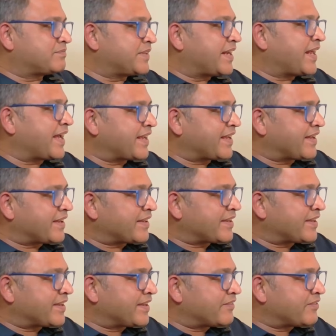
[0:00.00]
did I
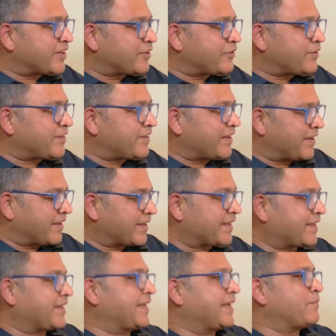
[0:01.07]
give it
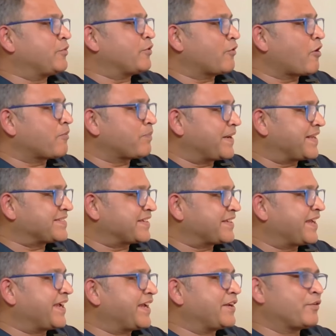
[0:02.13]
came to a wrong place
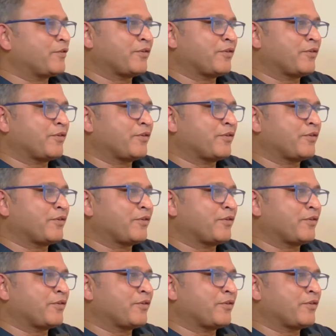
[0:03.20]
again,